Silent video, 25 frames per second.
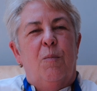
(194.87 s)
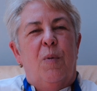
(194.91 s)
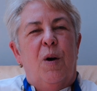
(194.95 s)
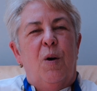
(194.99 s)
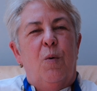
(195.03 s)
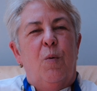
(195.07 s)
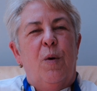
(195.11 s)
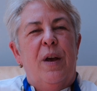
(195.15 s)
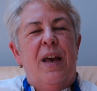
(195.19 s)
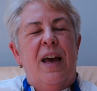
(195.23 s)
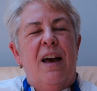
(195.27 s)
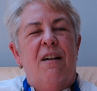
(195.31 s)

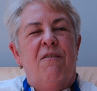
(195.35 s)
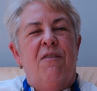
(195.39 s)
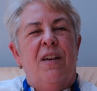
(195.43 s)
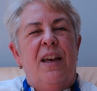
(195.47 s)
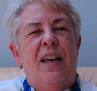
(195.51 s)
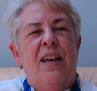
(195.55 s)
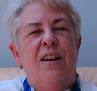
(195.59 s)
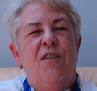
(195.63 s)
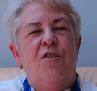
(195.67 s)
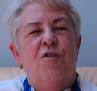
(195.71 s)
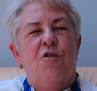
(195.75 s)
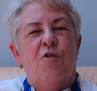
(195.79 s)
but we
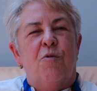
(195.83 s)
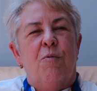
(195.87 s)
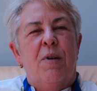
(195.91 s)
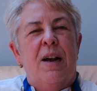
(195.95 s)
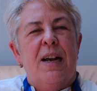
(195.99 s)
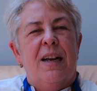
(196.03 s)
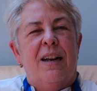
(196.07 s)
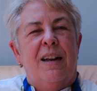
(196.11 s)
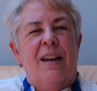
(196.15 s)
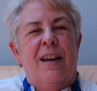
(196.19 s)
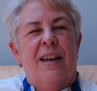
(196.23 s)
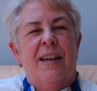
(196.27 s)
have
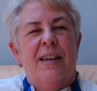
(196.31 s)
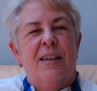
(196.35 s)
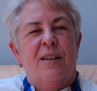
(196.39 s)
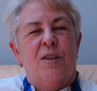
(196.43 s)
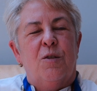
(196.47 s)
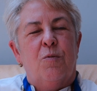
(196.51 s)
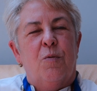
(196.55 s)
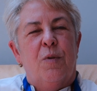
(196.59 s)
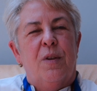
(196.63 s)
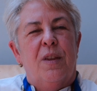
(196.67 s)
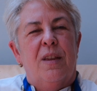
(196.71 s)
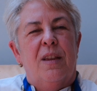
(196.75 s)
indirect
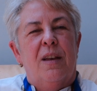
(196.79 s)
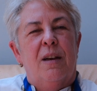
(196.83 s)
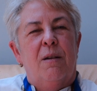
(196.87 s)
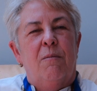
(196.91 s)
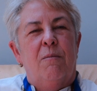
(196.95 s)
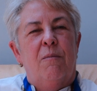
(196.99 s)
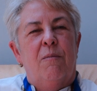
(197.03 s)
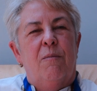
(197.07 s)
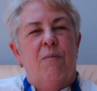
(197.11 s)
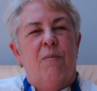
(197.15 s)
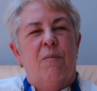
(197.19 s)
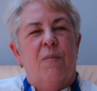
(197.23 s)
links with
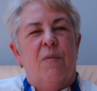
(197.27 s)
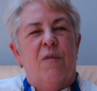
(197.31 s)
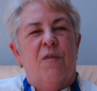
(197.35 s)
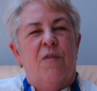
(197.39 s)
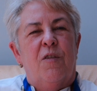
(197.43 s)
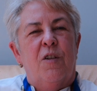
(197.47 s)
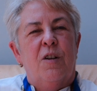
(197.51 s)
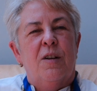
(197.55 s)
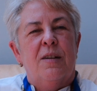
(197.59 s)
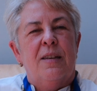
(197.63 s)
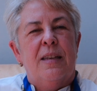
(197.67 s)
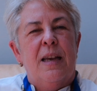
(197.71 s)
them,
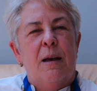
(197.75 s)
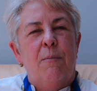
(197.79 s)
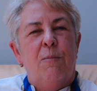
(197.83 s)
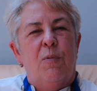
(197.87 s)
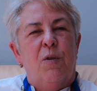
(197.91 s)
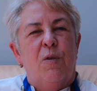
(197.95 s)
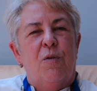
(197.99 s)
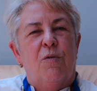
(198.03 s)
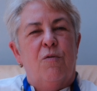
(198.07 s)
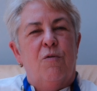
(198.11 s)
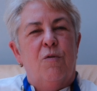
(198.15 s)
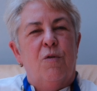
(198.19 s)
for
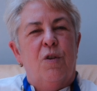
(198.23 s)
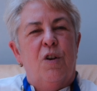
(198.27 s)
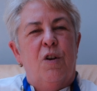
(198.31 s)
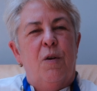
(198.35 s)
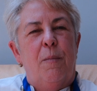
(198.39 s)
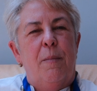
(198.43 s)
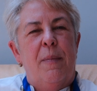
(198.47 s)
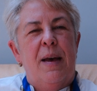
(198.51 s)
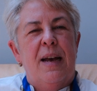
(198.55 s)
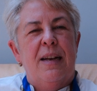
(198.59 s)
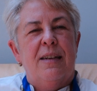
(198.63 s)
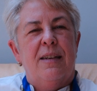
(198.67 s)
example, through
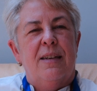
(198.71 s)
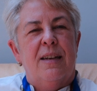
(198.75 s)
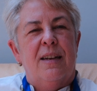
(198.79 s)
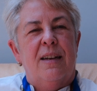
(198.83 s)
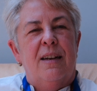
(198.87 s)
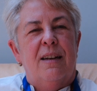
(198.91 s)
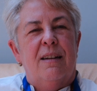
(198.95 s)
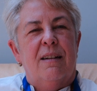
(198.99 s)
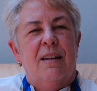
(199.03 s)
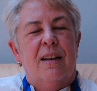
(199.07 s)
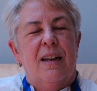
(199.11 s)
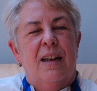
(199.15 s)

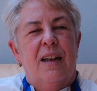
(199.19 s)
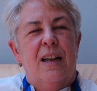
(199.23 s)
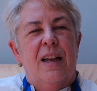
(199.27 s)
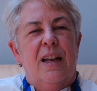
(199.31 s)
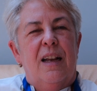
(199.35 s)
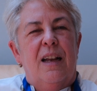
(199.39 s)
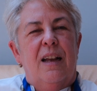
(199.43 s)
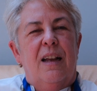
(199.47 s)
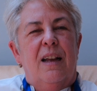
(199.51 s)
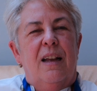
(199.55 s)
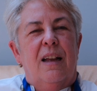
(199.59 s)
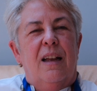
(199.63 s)
COMESA.
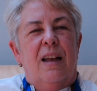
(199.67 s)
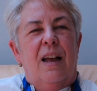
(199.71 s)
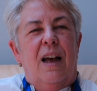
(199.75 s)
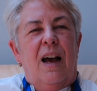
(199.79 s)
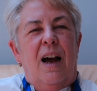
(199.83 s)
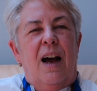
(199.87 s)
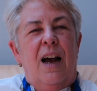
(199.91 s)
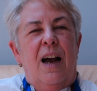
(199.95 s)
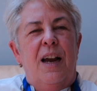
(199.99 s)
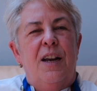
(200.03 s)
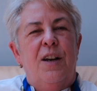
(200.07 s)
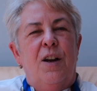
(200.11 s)

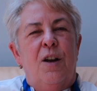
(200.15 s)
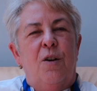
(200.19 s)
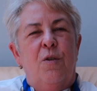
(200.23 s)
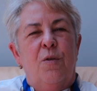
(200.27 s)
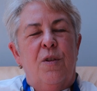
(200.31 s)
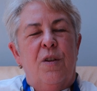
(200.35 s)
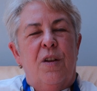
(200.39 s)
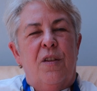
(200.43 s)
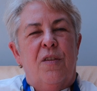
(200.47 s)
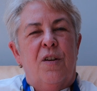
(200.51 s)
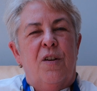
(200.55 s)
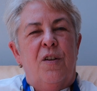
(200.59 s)
I know
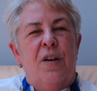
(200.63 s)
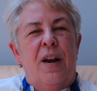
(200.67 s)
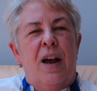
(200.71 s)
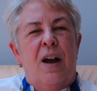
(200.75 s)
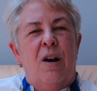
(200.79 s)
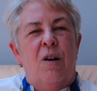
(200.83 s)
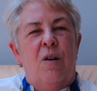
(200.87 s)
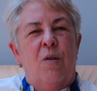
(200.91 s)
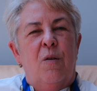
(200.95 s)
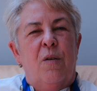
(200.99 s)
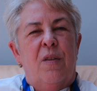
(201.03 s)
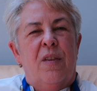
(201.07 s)
that
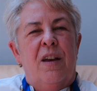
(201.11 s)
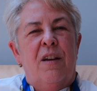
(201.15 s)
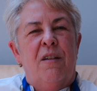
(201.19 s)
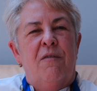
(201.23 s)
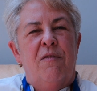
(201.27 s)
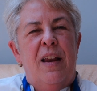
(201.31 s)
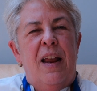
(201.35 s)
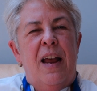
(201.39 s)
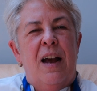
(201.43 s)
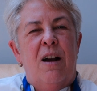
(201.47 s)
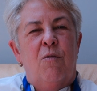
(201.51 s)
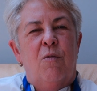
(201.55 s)

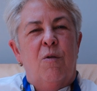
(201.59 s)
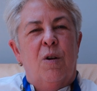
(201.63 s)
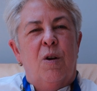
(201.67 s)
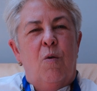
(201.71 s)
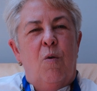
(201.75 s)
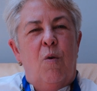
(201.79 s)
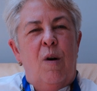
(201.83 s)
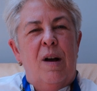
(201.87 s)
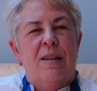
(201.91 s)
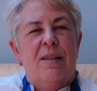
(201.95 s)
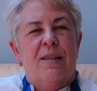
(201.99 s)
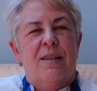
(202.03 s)
they've now
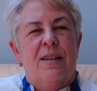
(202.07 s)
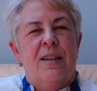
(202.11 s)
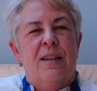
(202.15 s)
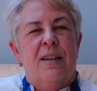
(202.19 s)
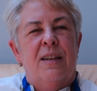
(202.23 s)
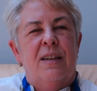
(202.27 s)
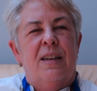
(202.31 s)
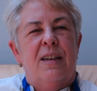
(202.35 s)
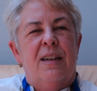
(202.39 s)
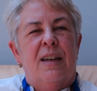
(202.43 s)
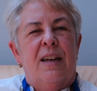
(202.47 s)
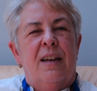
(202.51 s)

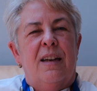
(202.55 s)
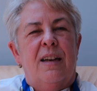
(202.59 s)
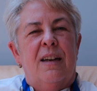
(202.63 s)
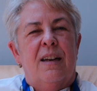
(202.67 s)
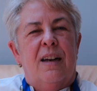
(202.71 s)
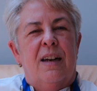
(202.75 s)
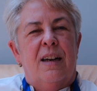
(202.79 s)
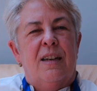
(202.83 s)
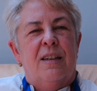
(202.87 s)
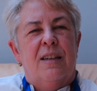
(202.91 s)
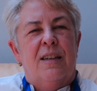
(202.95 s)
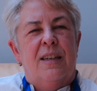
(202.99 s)
requested
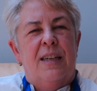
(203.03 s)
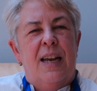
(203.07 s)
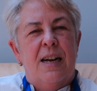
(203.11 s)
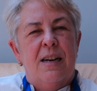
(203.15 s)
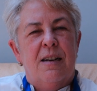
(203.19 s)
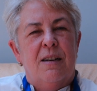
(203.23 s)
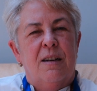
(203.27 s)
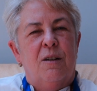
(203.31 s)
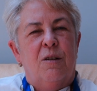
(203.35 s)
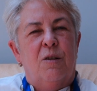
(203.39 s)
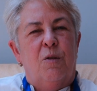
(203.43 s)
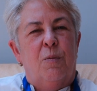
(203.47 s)
a
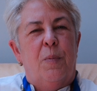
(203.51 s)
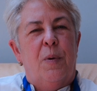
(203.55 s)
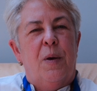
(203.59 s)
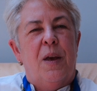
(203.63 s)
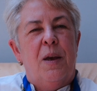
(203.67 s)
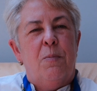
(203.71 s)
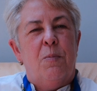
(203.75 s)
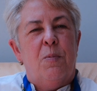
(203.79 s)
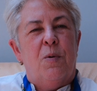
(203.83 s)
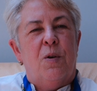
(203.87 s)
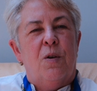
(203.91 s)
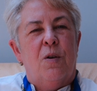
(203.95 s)
technical
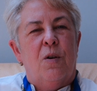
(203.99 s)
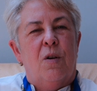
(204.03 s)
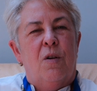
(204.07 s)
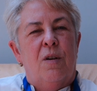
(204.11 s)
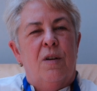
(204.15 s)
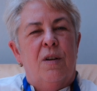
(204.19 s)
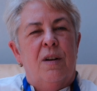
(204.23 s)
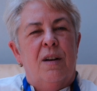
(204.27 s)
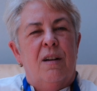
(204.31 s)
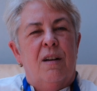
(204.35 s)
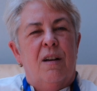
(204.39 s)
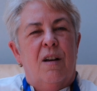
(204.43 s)
paper
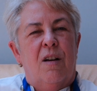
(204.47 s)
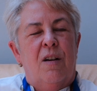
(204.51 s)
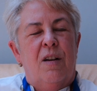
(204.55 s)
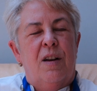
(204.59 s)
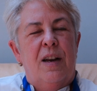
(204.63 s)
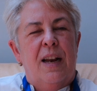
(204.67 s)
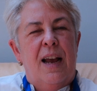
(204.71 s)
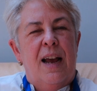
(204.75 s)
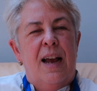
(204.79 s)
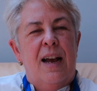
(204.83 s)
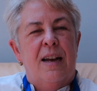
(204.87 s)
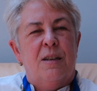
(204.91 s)

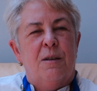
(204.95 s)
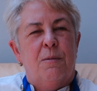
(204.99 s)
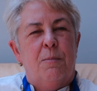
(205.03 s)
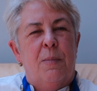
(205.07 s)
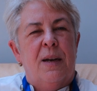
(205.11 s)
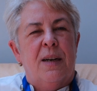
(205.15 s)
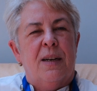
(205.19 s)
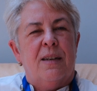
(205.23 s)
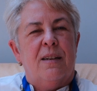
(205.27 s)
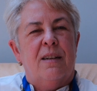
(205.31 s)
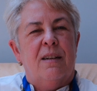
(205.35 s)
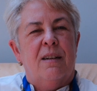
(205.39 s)
on
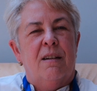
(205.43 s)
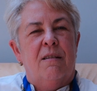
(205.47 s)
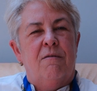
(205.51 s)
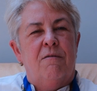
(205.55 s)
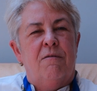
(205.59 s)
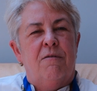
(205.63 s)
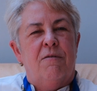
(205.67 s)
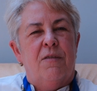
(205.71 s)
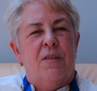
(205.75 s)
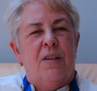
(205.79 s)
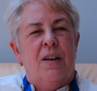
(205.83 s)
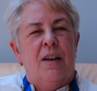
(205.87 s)
aspects of